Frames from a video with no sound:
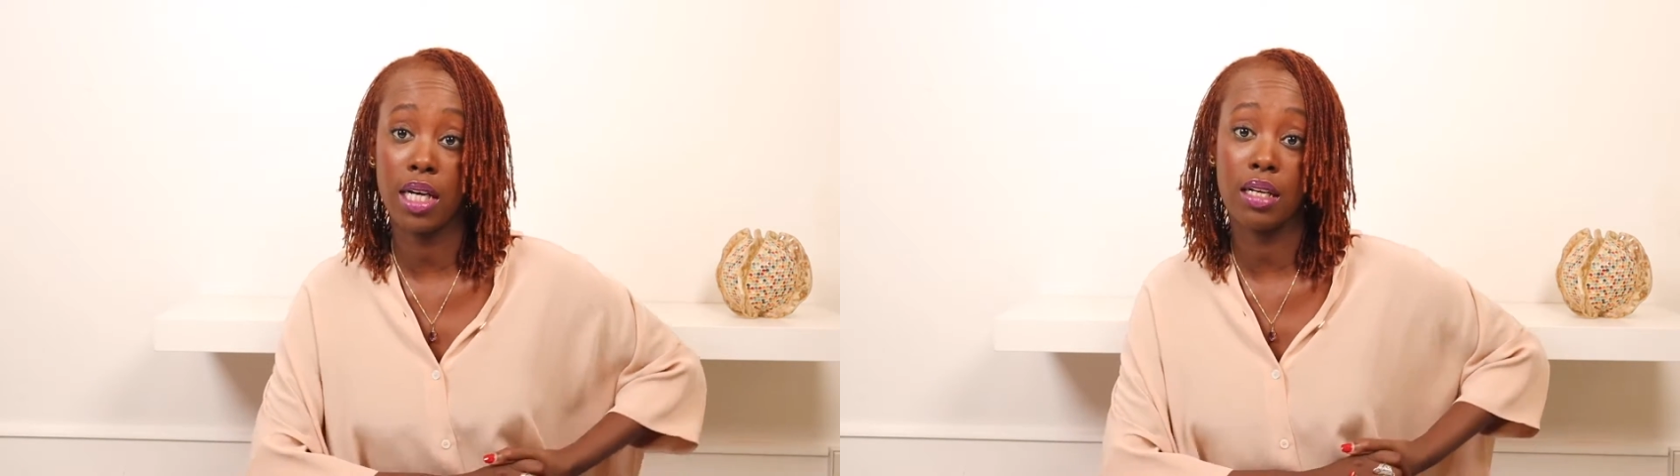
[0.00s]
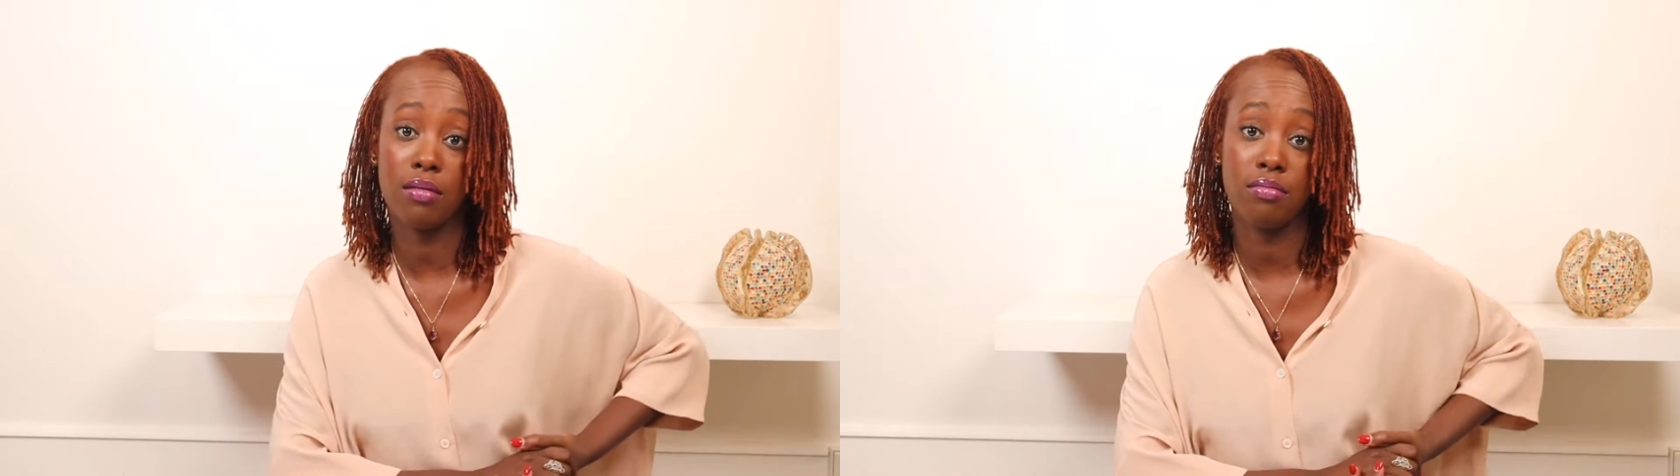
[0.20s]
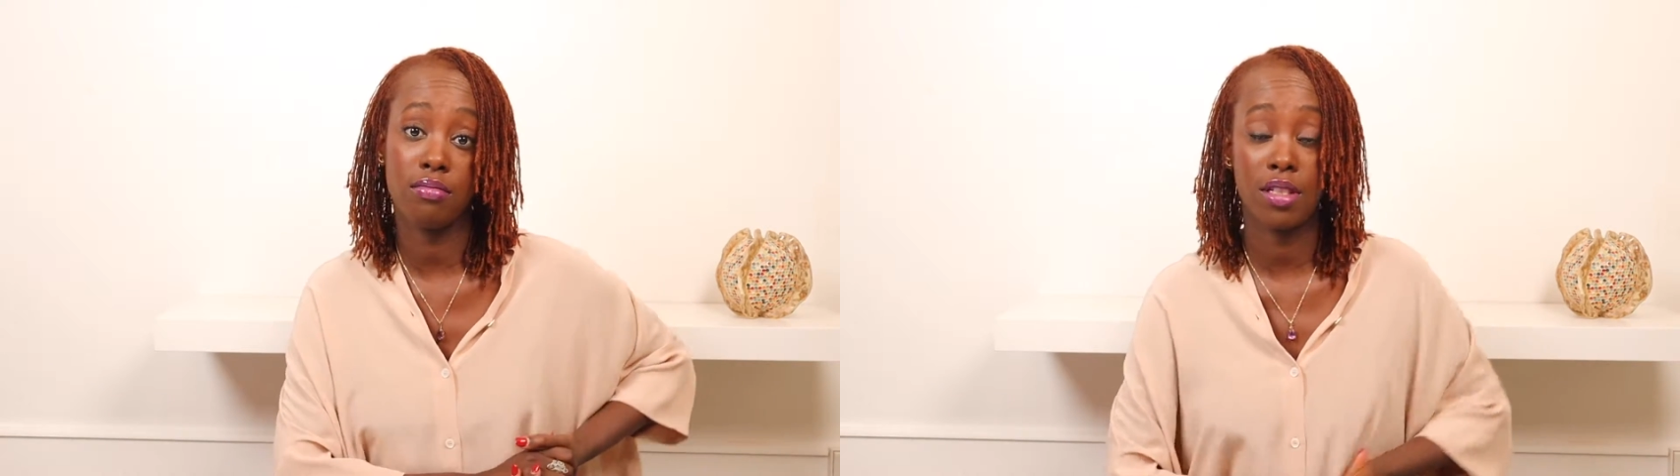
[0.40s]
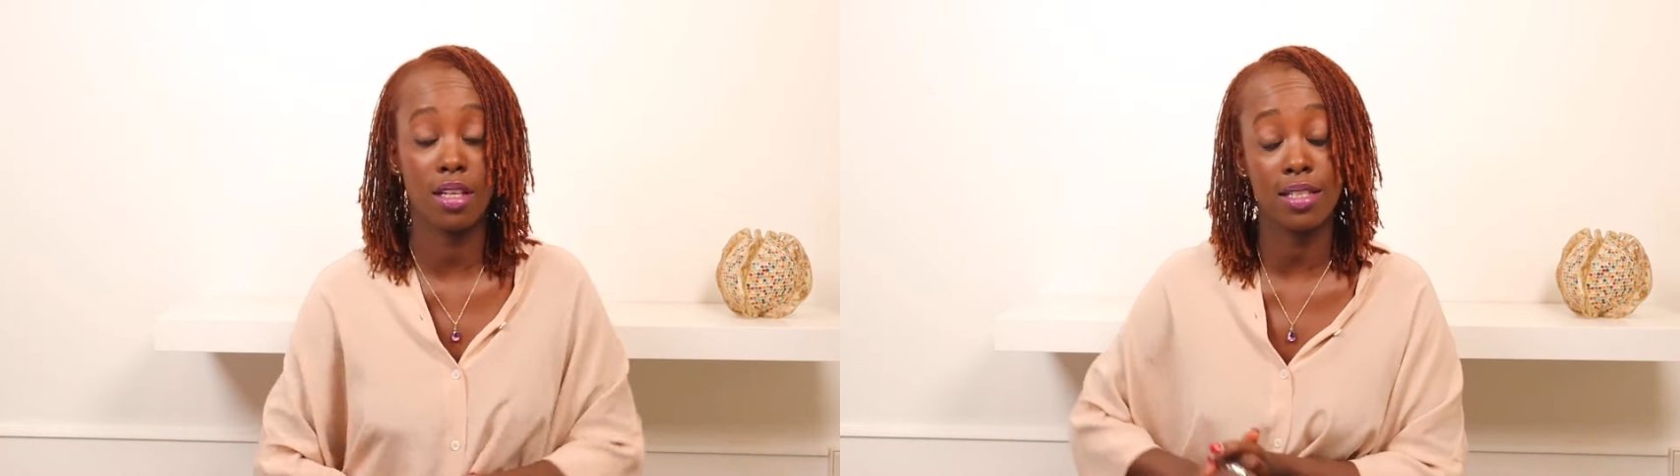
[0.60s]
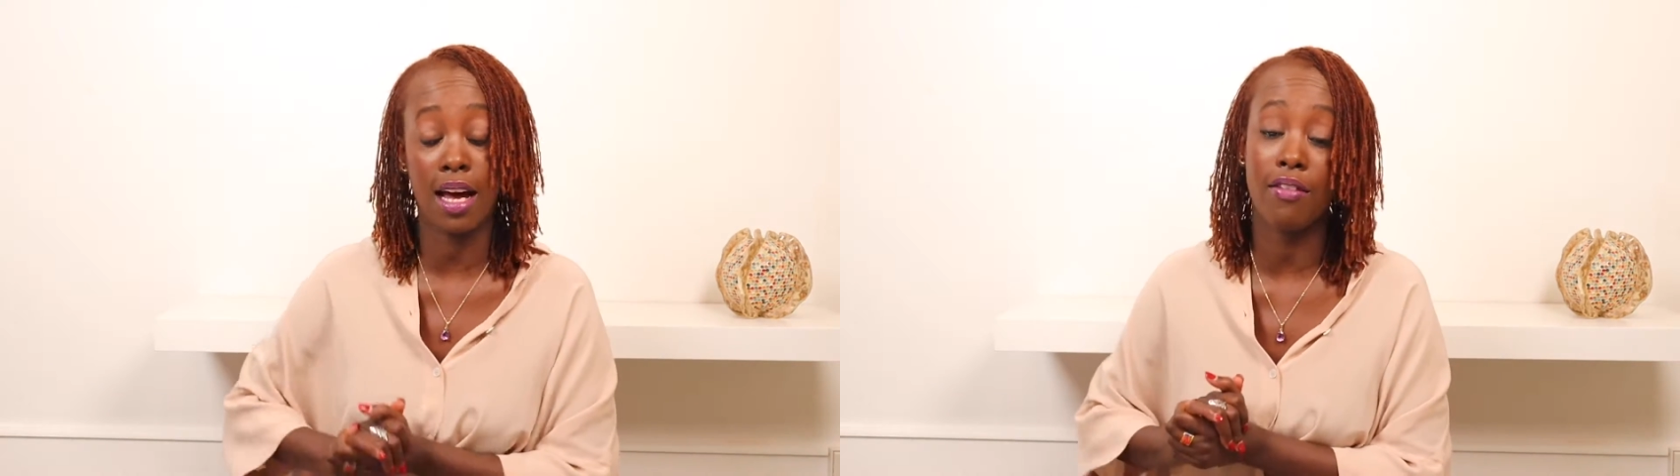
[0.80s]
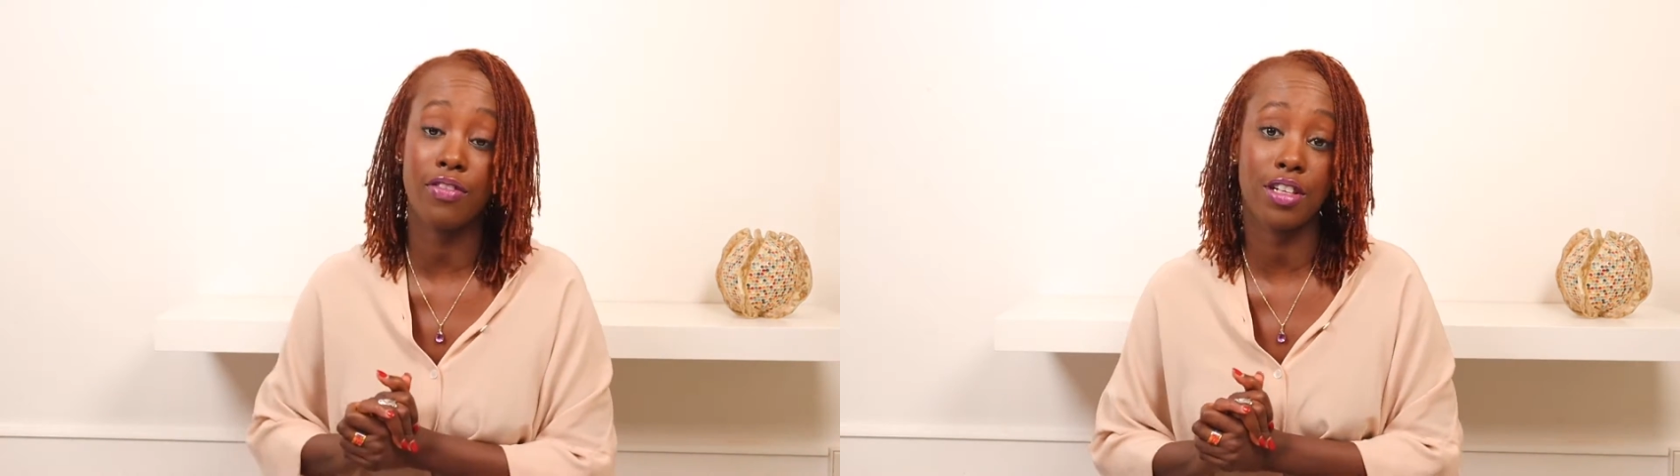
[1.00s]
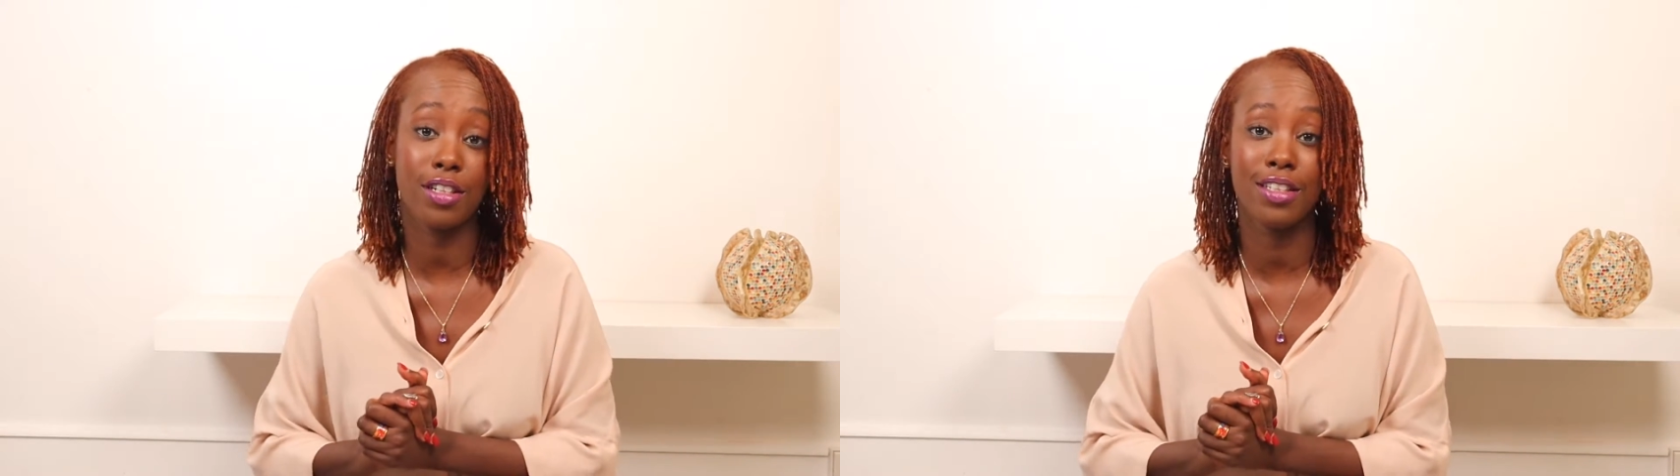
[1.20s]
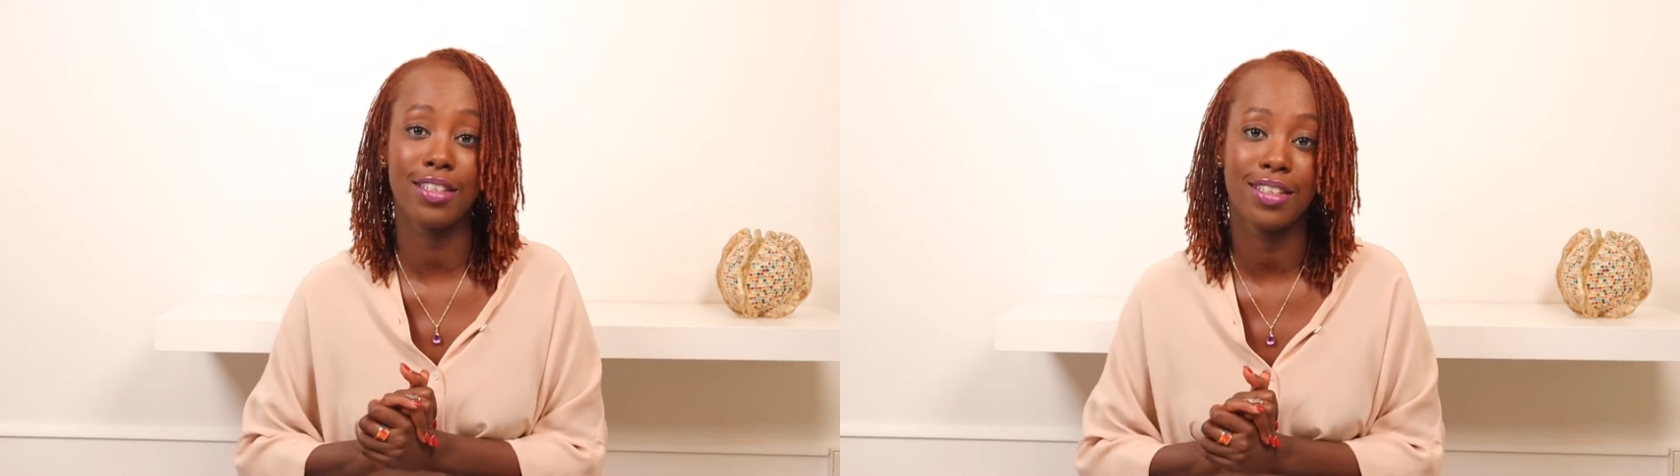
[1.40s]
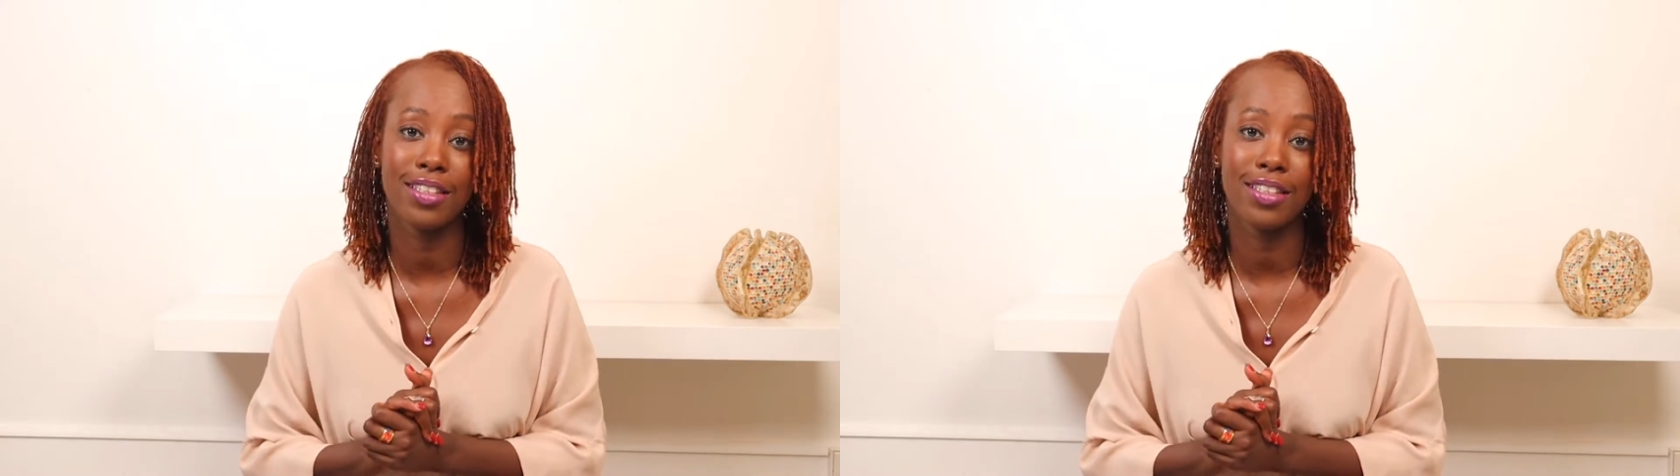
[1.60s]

it just after.